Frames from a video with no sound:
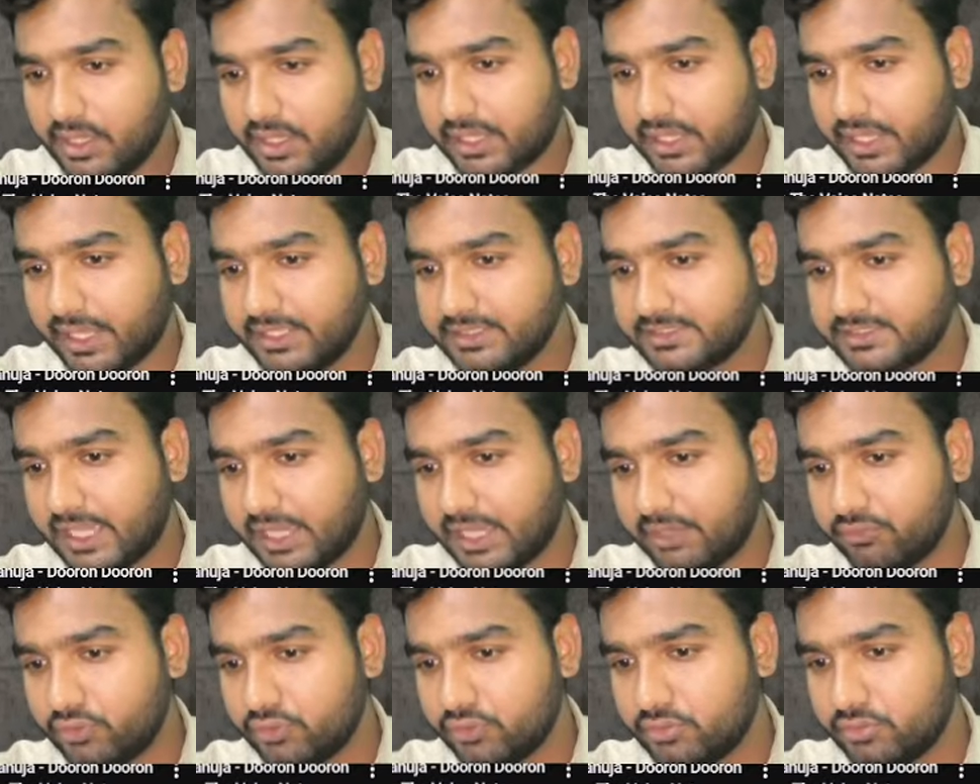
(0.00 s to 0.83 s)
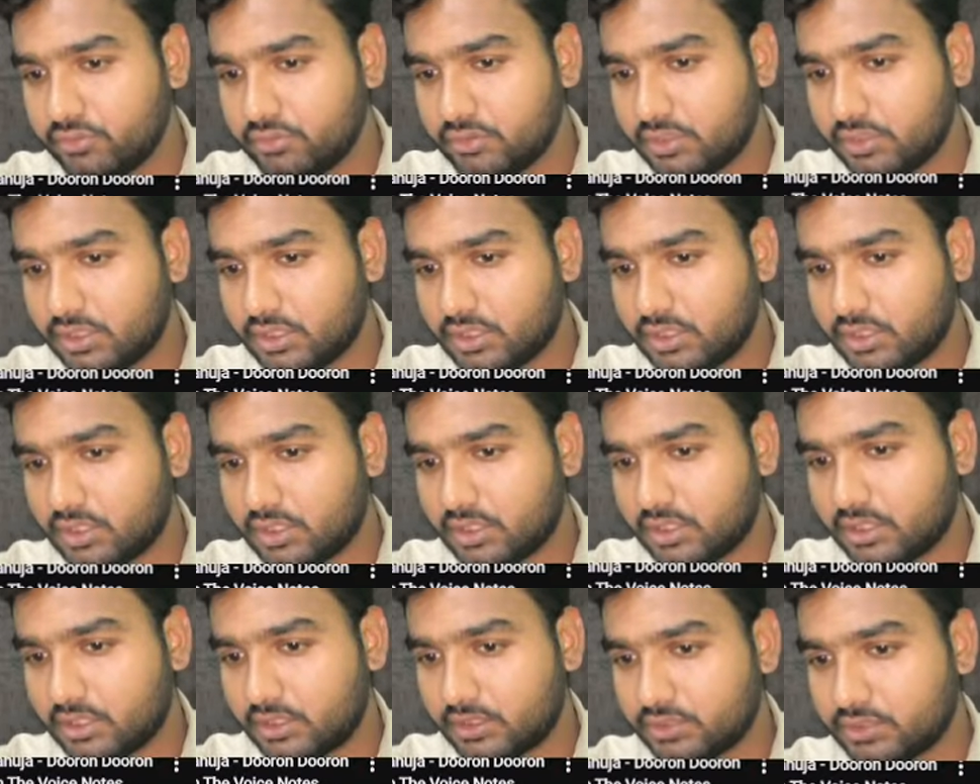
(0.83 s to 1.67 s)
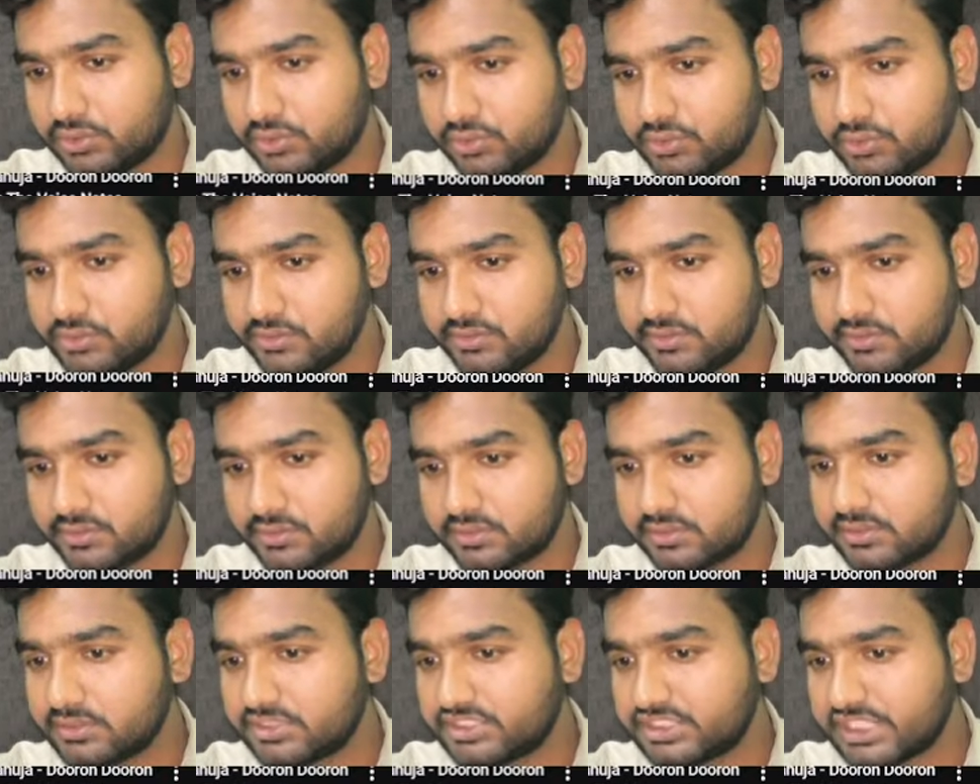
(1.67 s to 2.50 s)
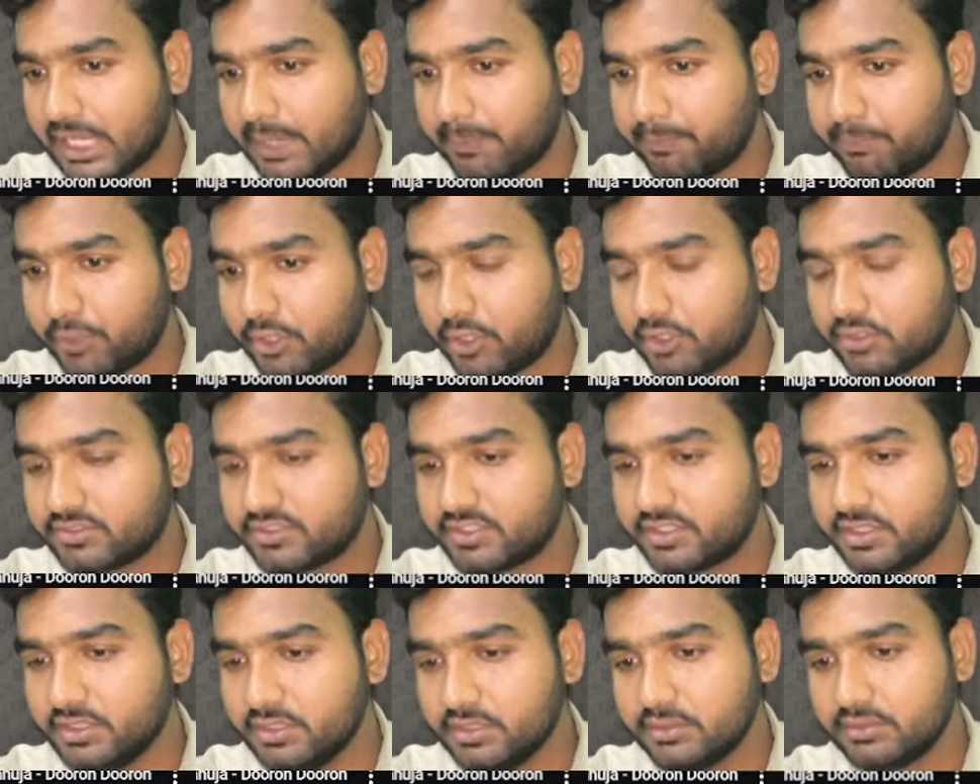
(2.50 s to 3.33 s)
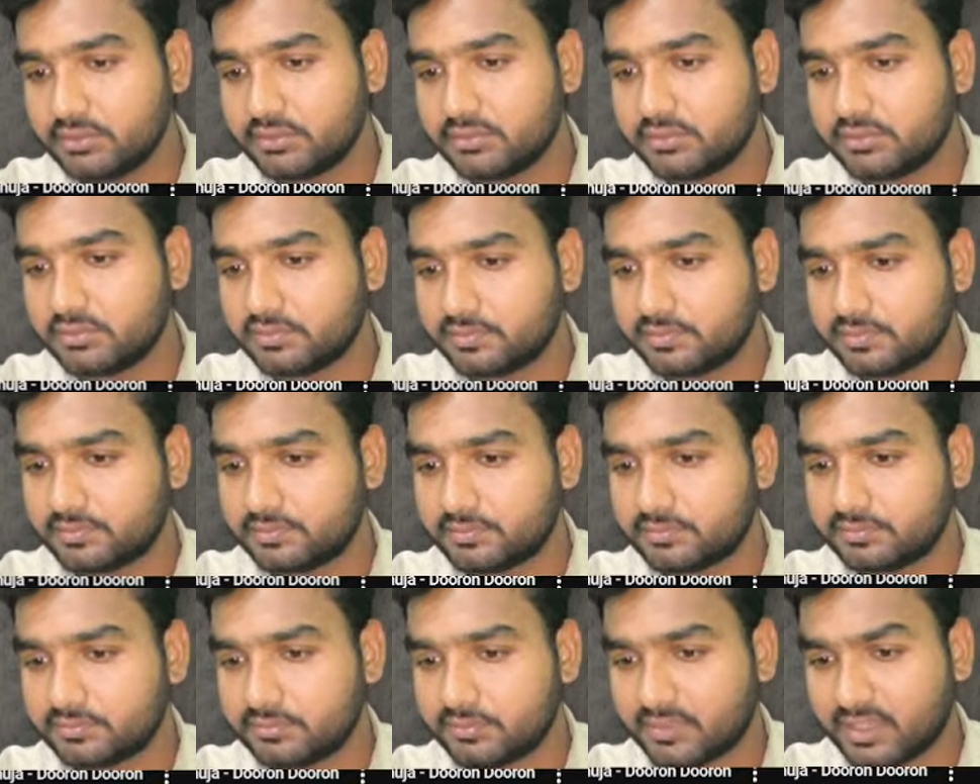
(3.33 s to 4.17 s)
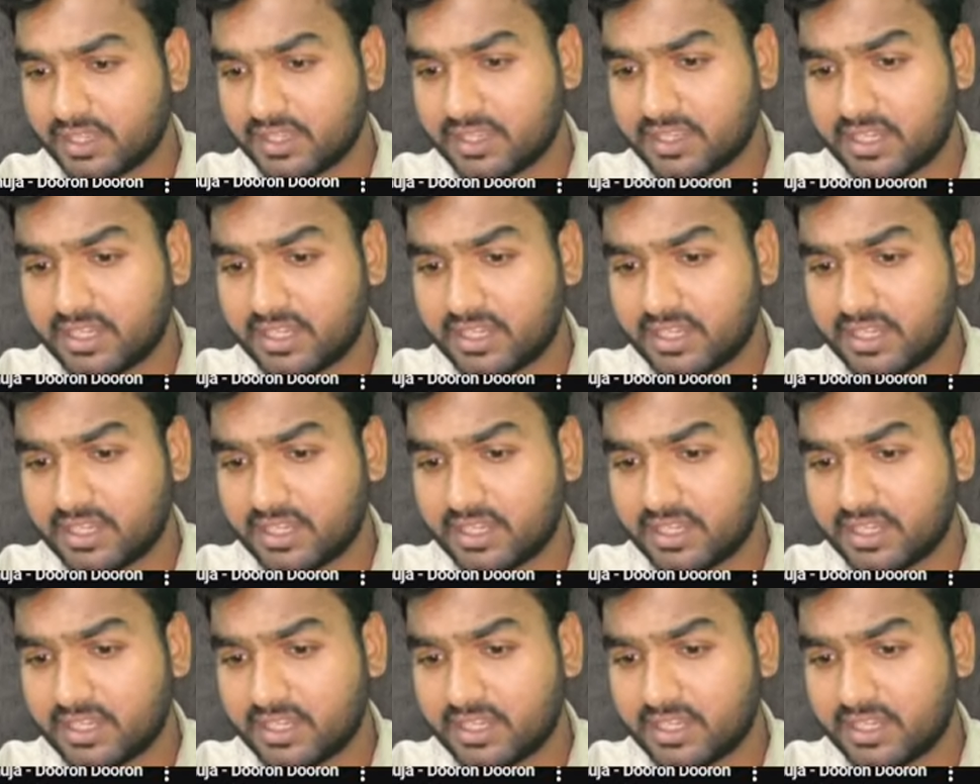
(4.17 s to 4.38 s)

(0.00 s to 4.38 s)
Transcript: Guys, have you used JAP proxy in